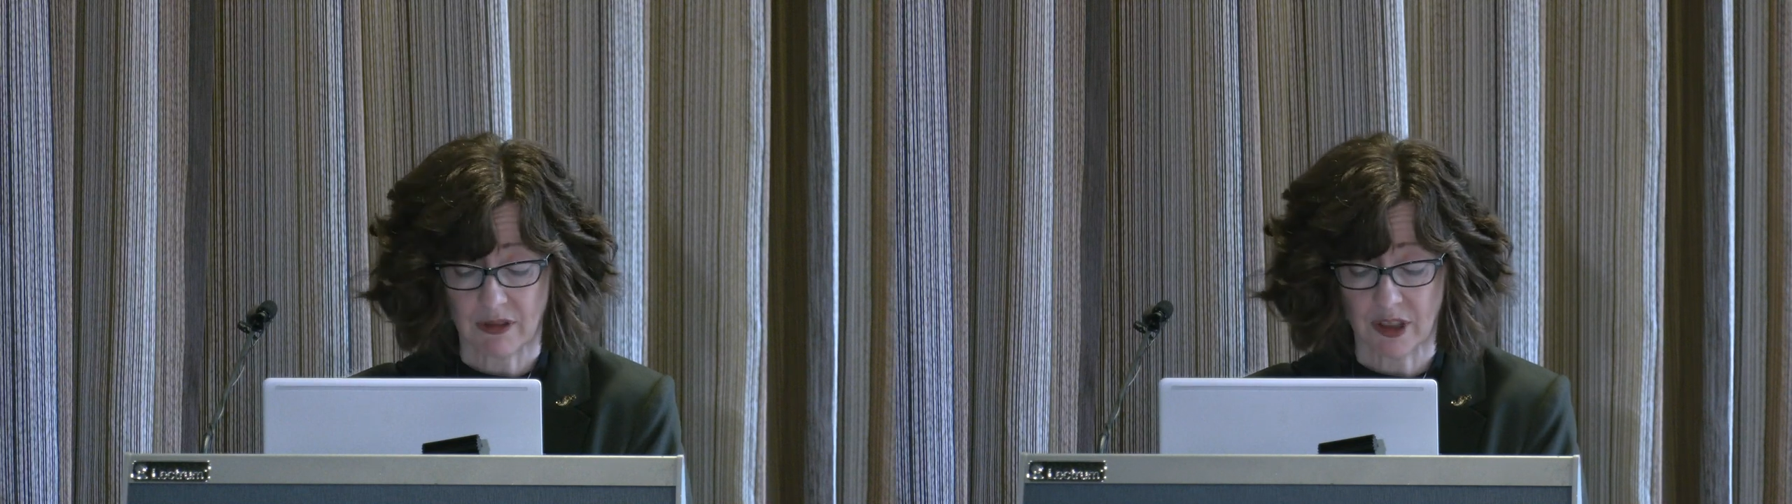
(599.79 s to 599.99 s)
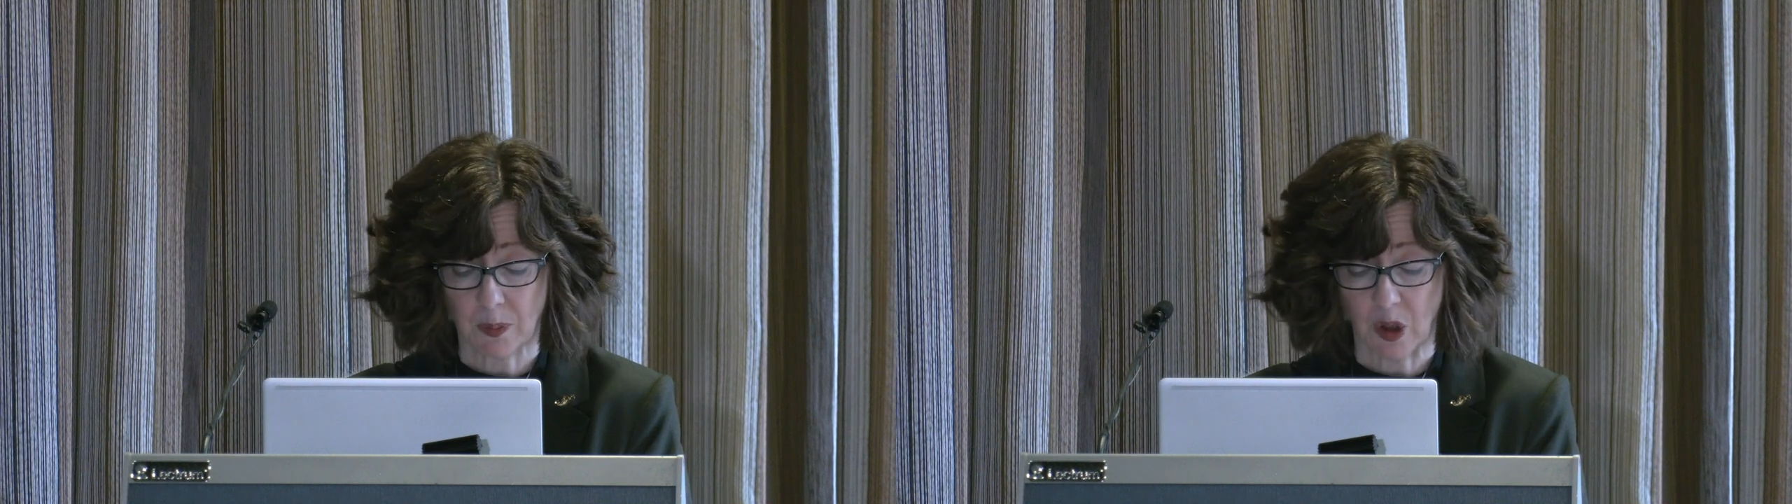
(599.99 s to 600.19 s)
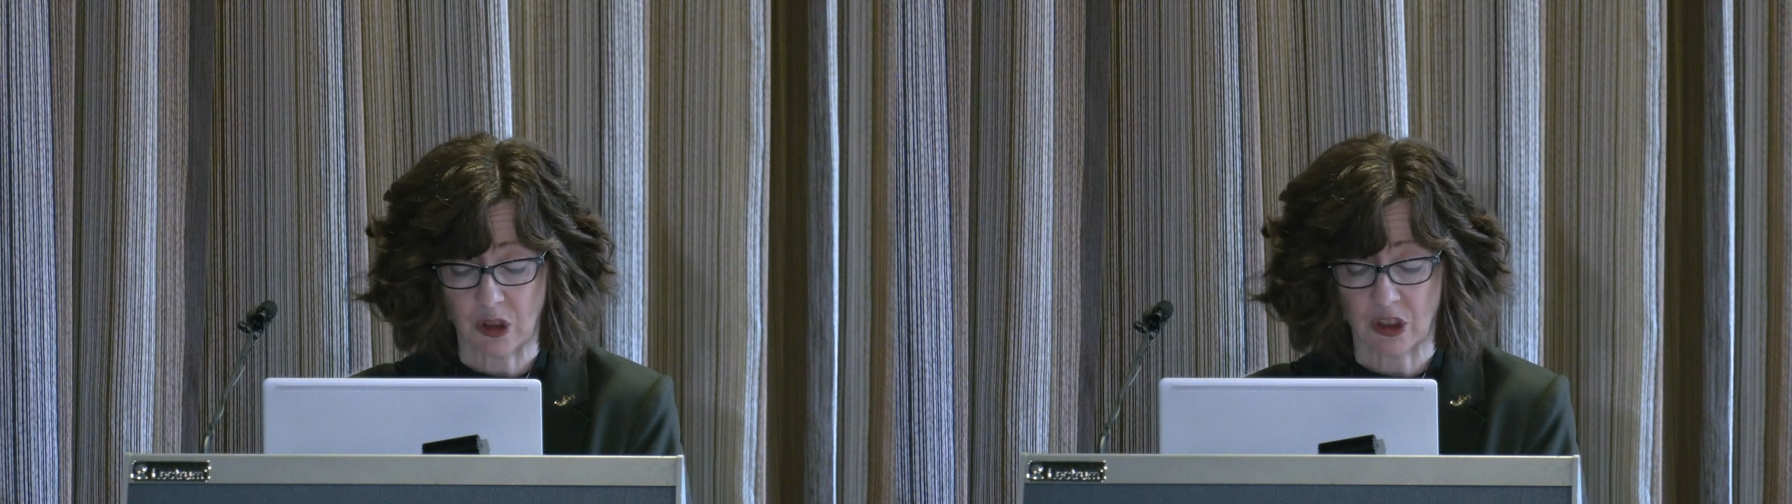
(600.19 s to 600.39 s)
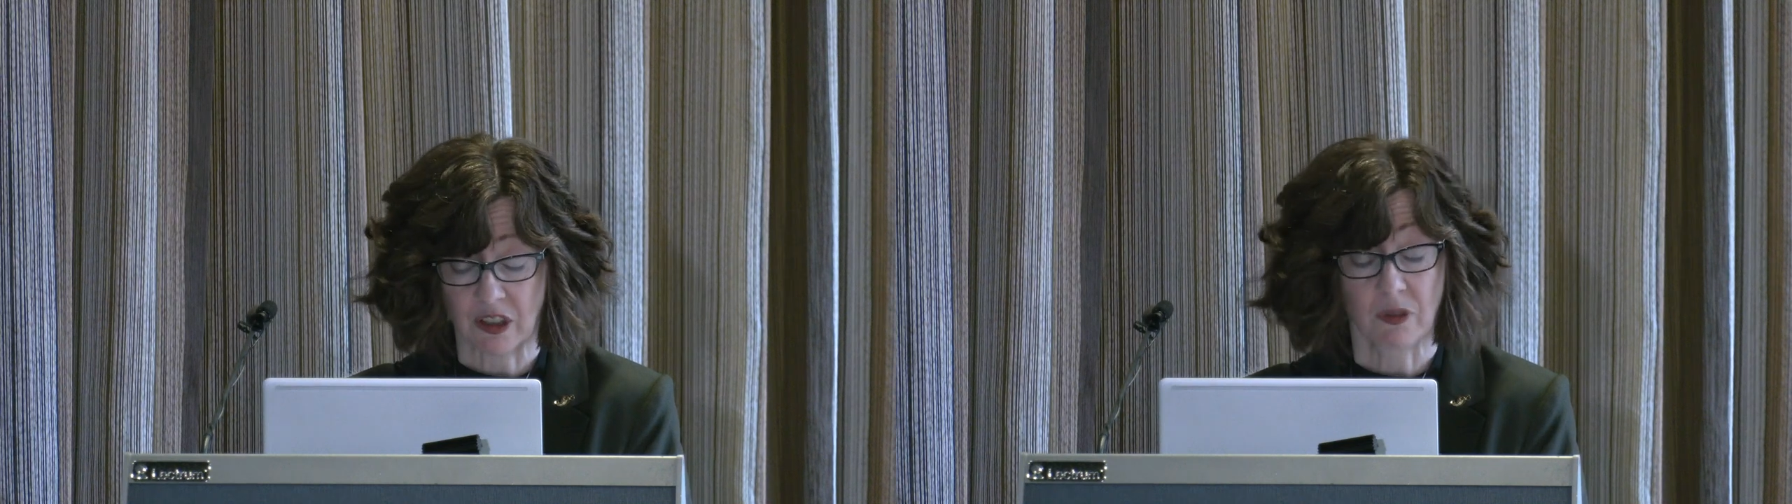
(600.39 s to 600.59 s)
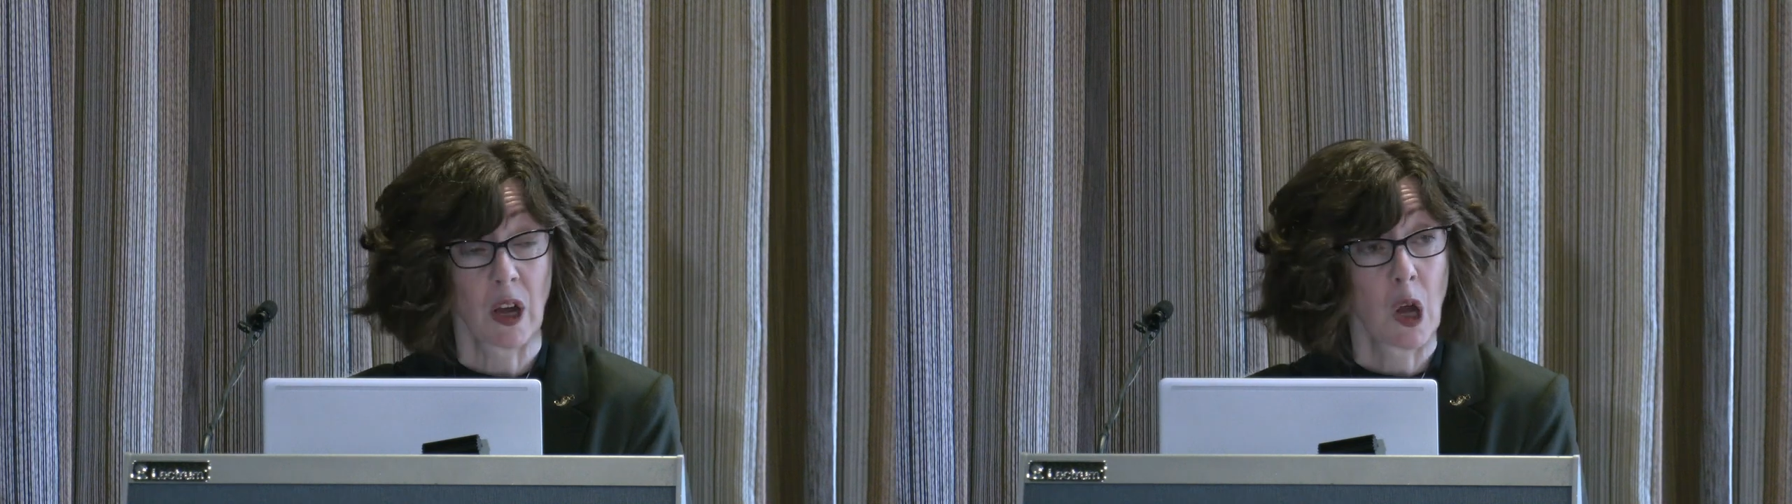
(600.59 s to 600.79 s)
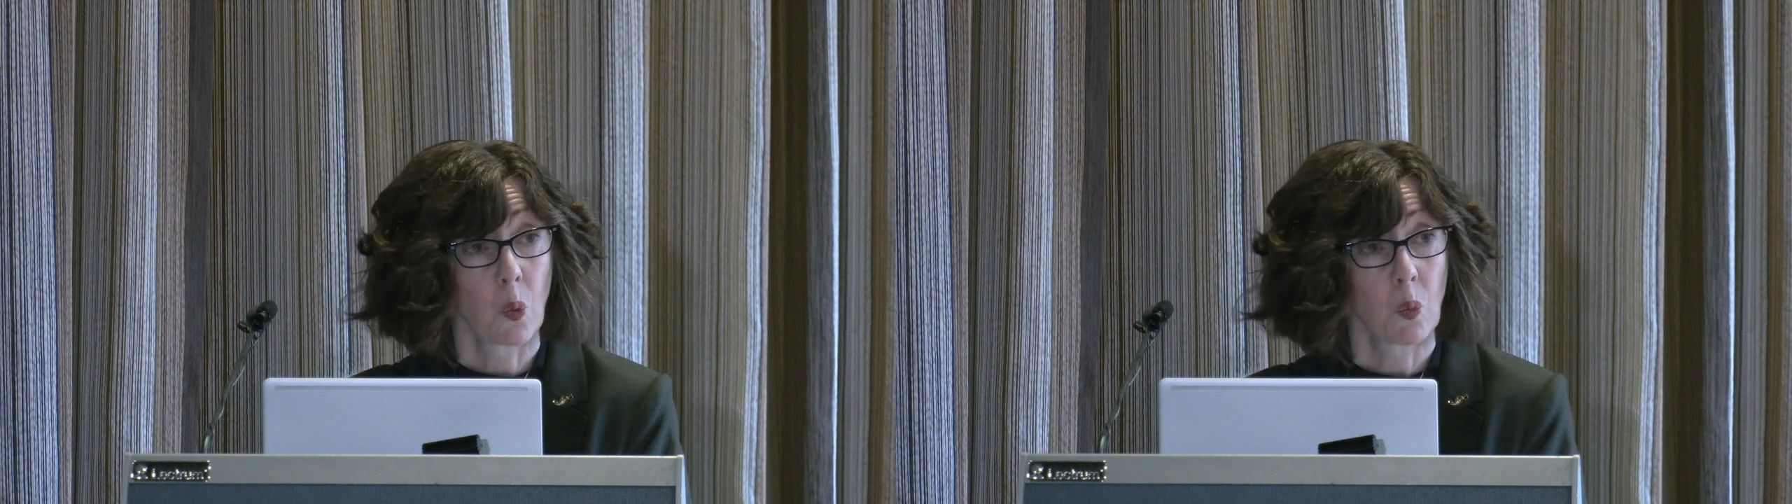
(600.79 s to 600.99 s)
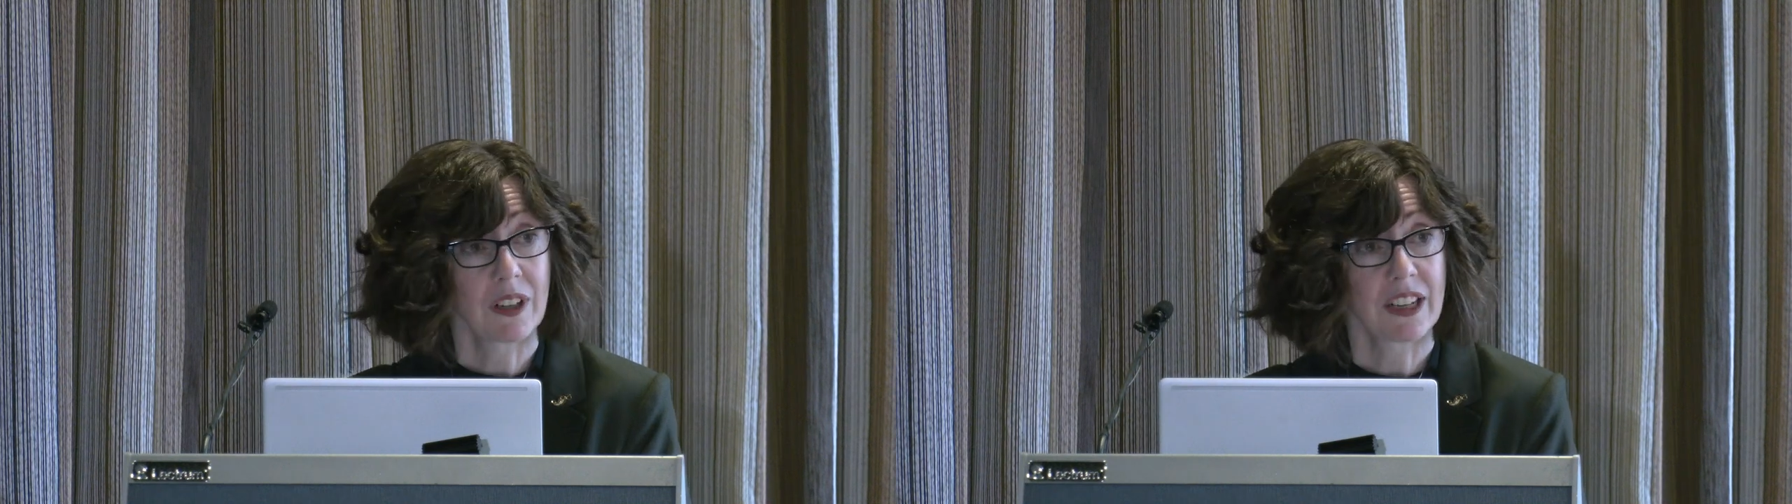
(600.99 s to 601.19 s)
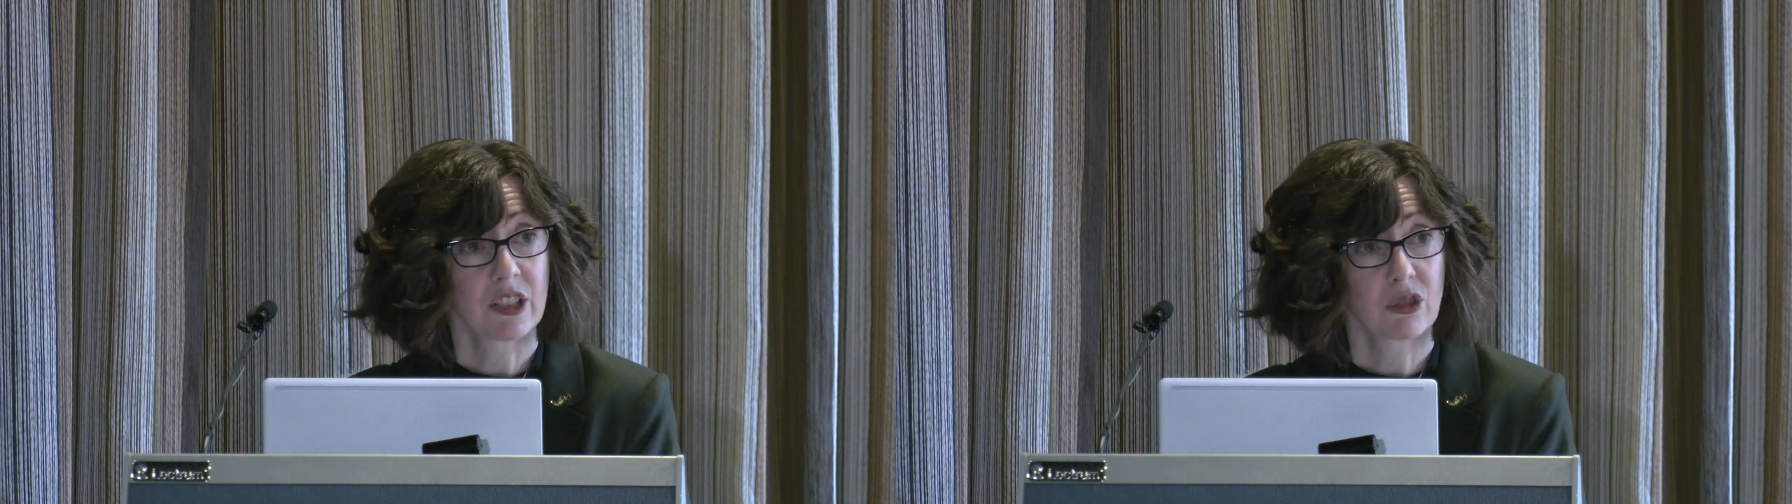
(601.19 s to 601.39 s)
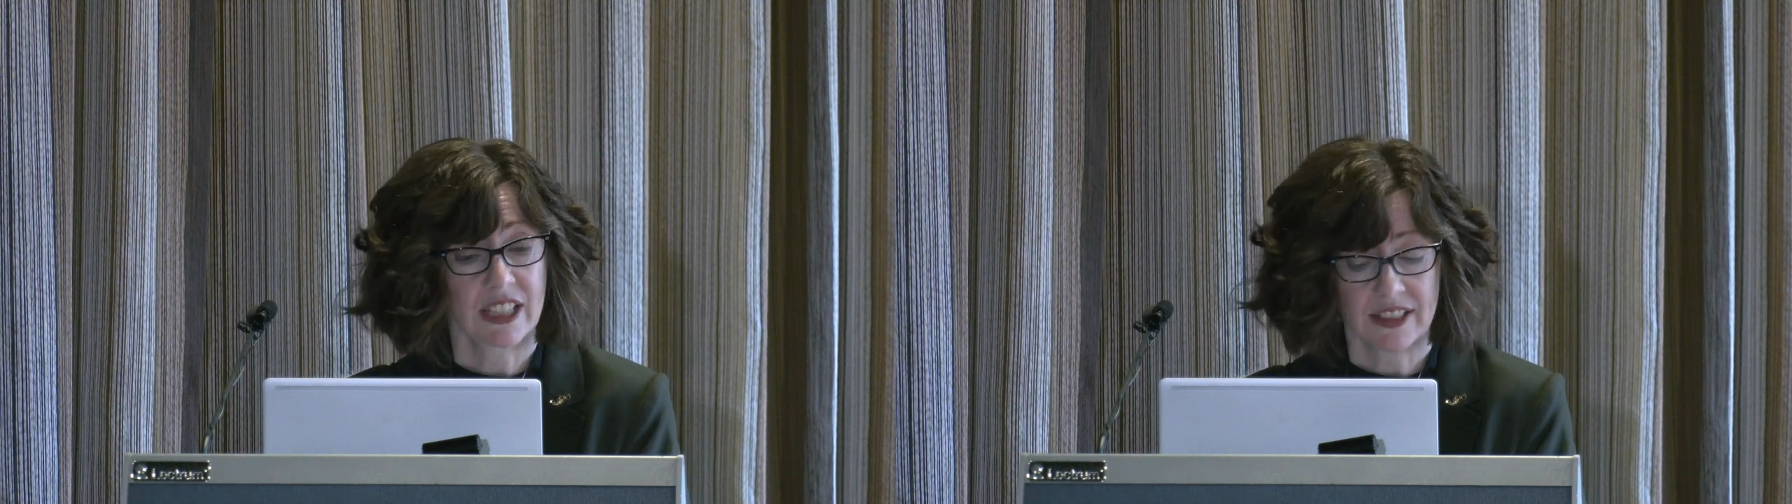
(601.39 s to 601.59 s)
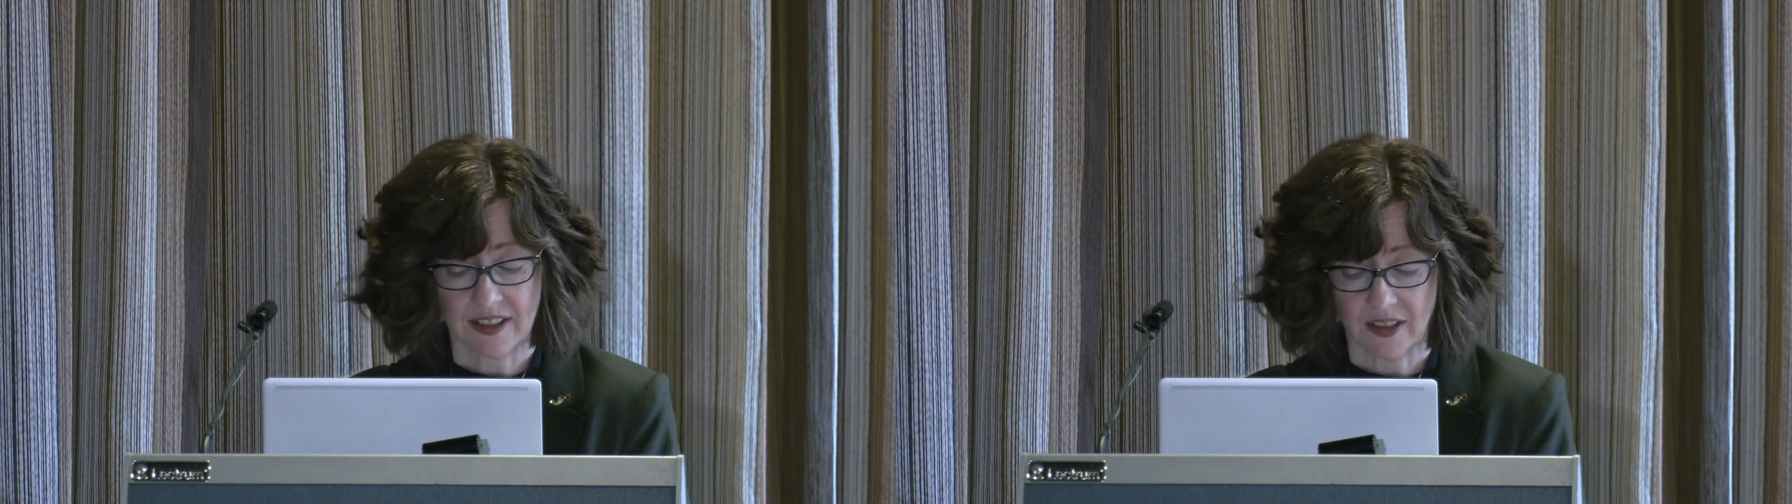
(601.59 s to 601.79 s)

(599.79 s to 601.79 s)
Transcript: responsive will address